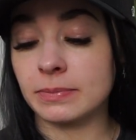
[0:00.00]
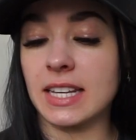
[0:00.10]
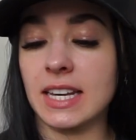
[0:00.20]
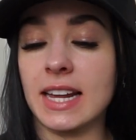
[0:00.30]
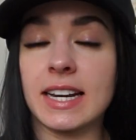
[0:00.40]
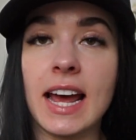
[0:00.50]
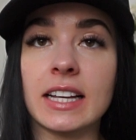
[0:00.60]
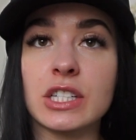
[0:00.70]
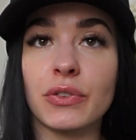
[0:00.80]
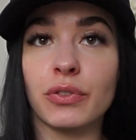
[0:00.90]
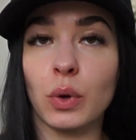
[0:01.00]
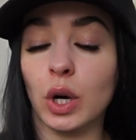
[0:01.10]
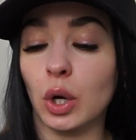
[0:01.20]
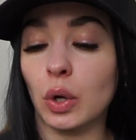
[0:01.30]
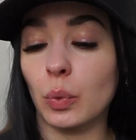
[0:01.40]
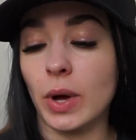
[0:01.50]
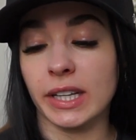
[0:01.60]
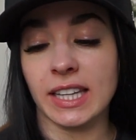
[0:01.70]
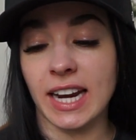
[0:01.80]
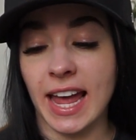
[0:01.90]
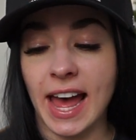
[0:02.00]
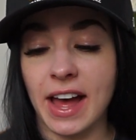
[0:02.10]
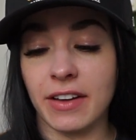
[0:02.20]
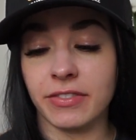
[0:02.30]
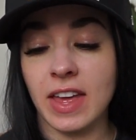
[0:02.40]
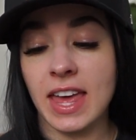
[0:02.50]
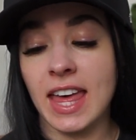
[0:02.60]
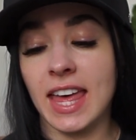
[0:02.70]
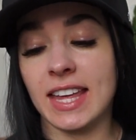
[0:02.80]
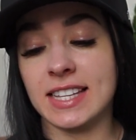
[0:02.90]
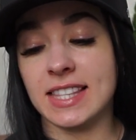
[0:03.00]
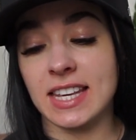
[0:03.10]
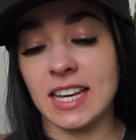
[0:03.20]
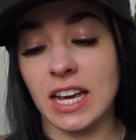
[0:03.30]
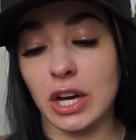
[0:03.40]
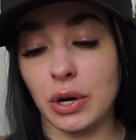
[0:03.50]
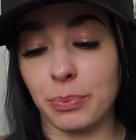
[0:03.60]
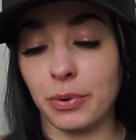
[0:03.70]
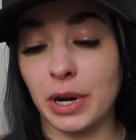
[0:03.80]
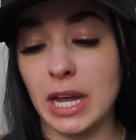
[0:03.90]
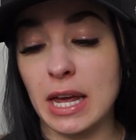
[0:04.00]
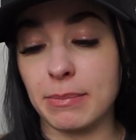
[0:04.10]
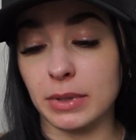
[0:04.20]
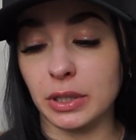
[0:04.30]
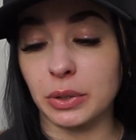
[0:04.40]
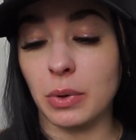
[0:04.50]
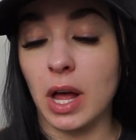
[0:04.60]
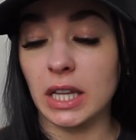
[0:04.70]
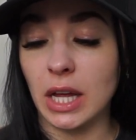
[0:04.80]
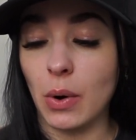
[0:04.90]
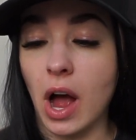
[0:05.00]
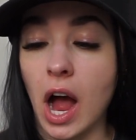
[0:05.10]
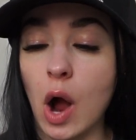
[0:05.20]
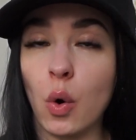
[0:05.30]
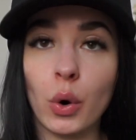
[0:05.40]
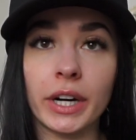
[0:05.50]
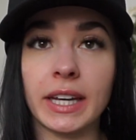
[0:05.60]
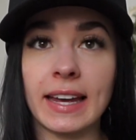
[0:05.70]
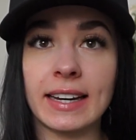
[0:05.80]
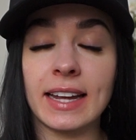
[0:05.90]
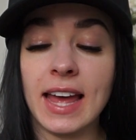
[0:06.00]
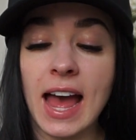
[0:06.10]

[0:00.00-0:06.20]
The next floral one that I have is the Capri Blue Aloha Orchid.